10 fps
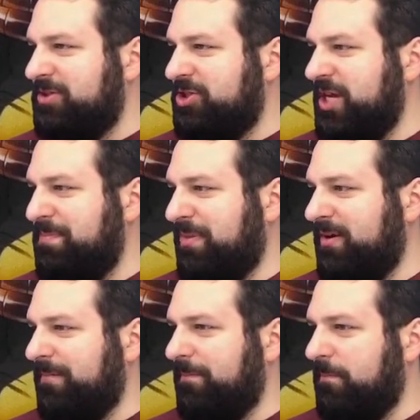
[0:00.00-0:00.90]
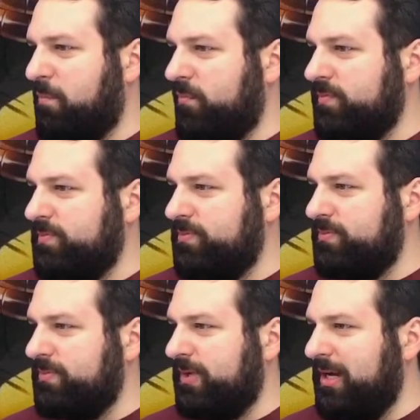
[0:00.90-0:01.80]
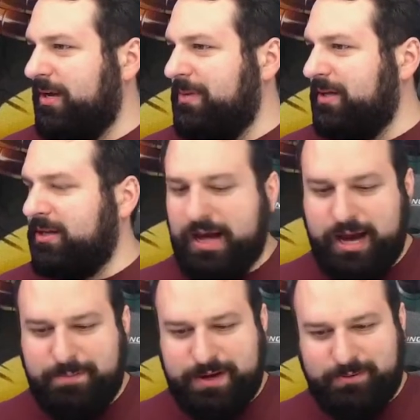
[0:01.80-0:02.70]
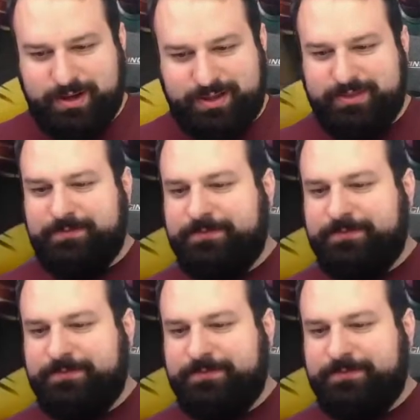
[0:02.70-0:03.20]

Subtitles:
cheaper, I'm a little happier with.